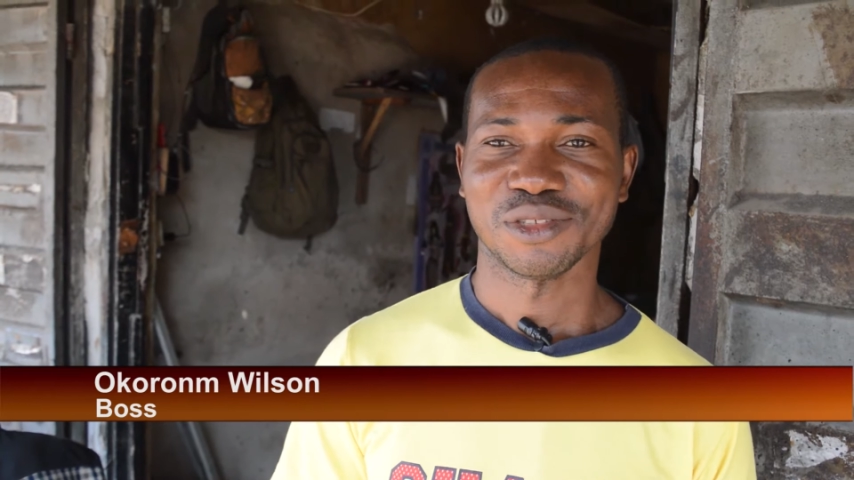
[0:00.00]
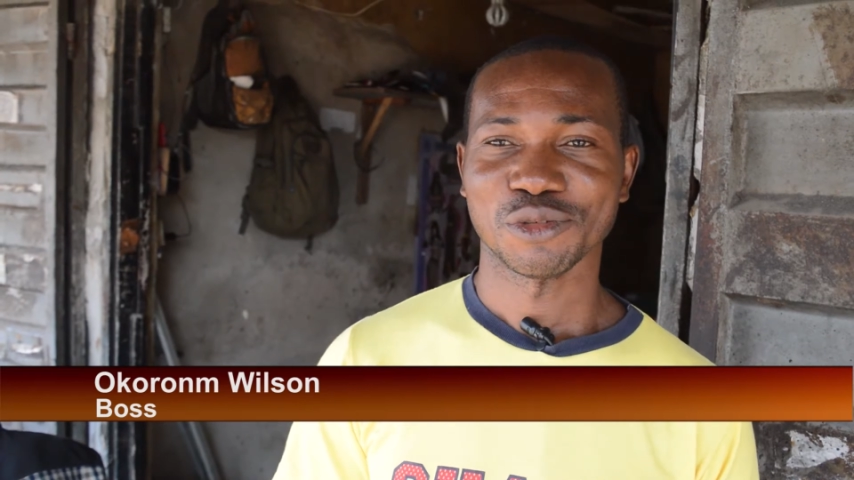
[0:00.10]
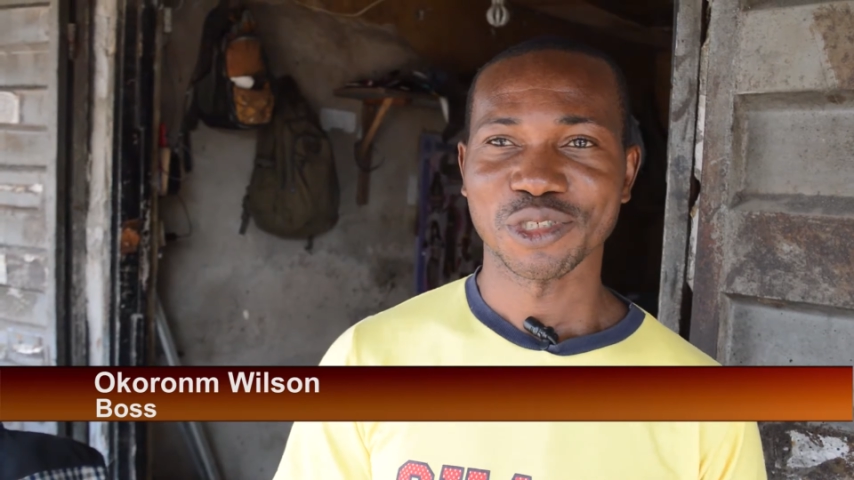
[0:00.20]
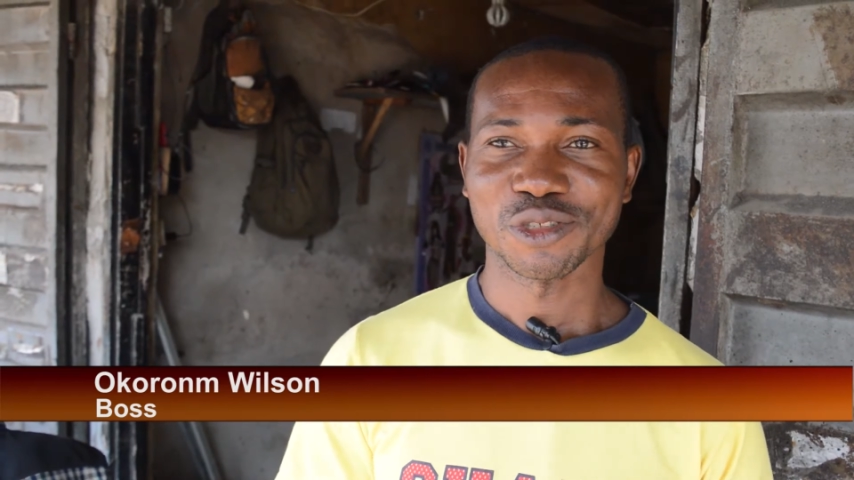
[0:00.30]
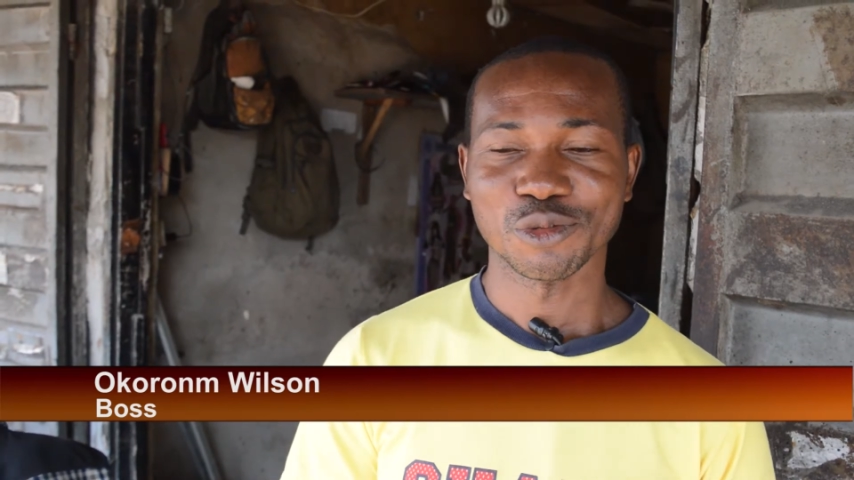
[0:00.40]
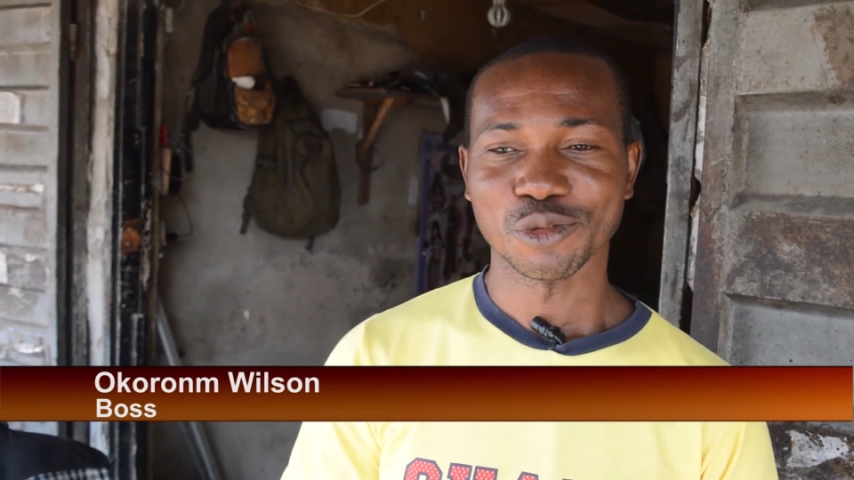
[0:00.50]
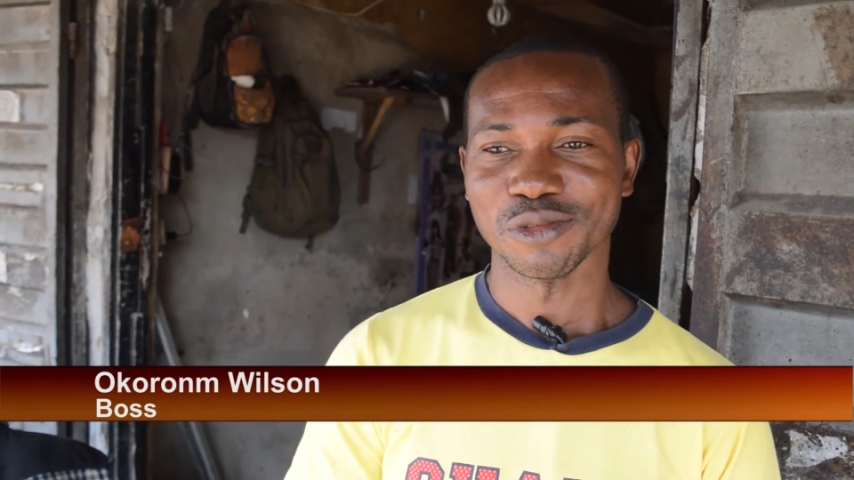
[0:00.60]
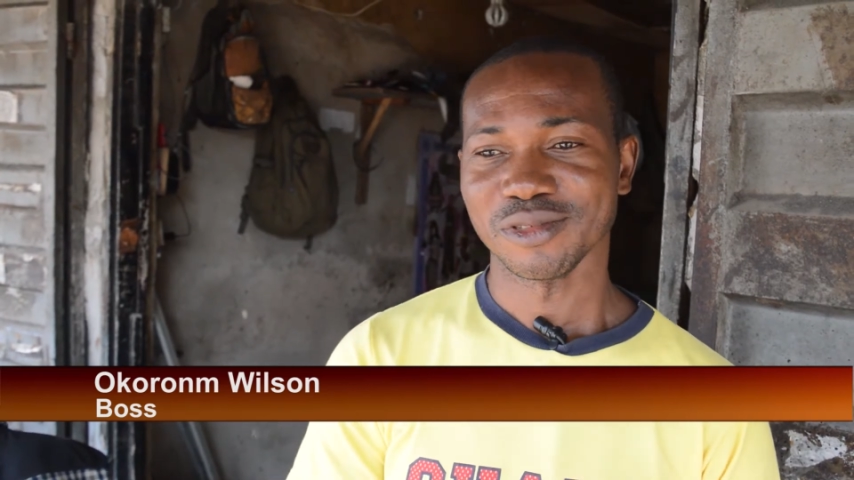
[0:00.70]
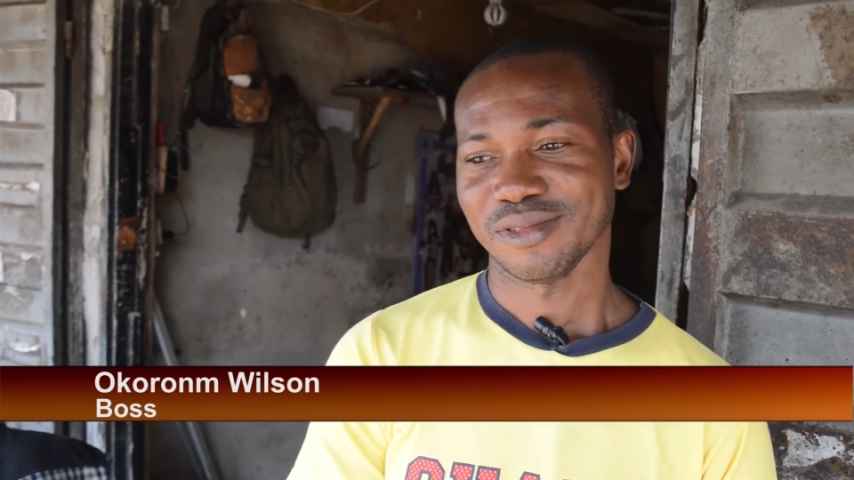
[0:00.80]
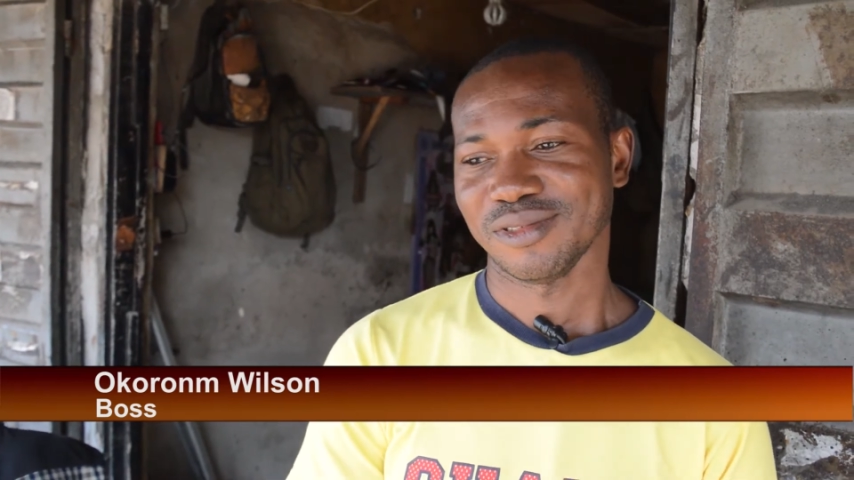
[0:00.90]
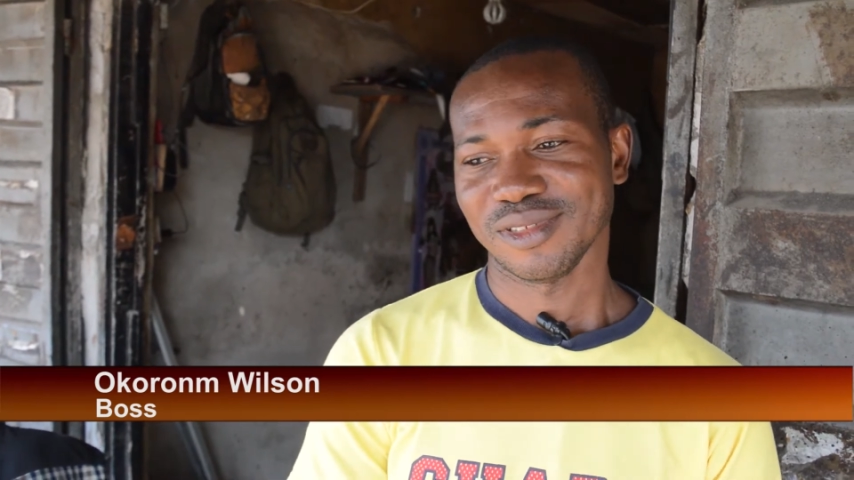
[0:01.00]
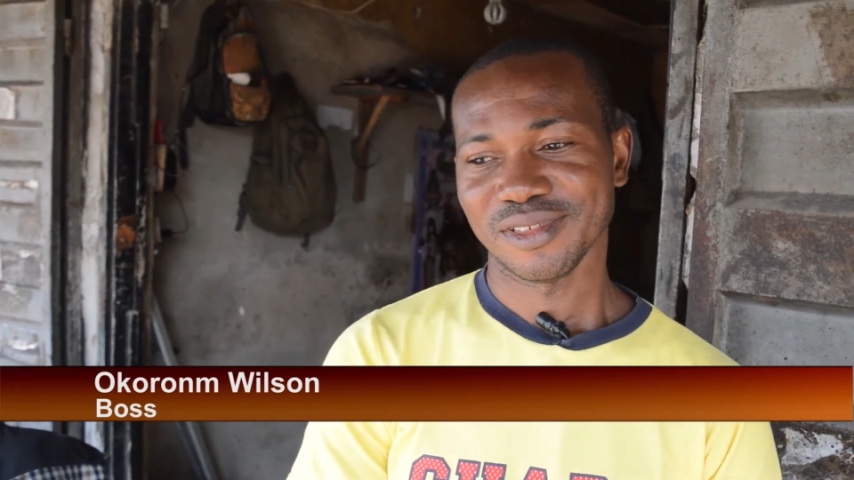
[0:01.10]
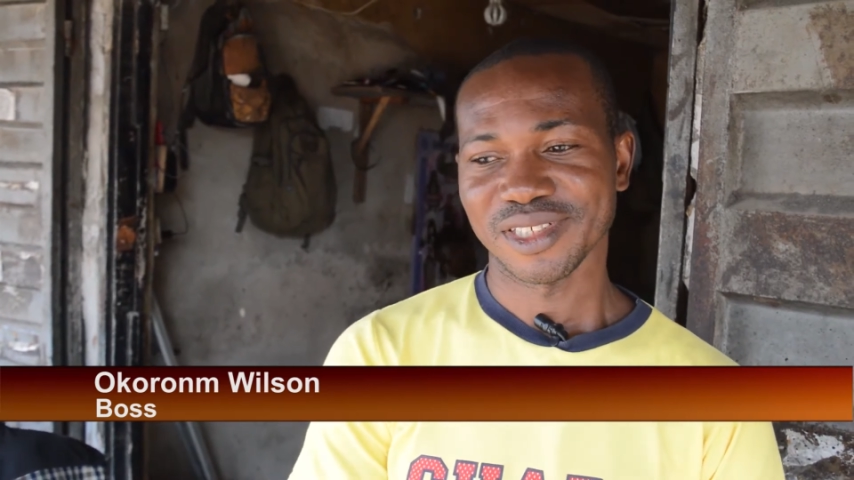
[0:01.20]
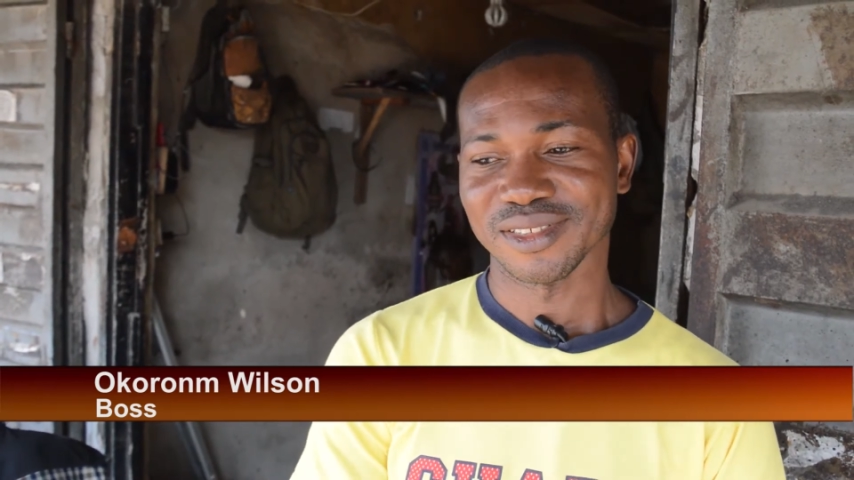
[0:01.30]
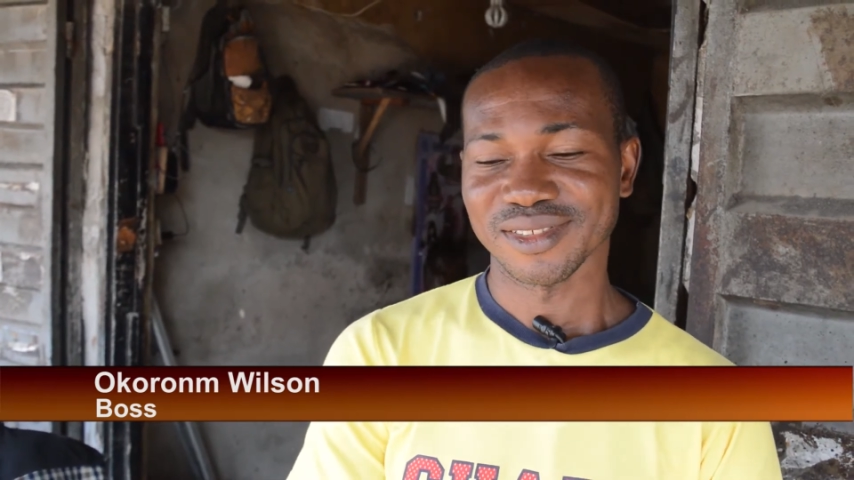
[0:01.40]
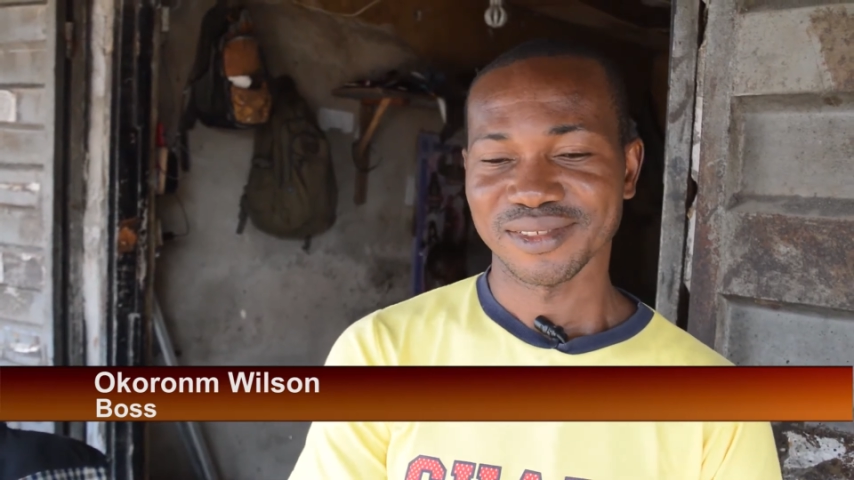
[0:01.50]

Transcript: he's doing good. Great.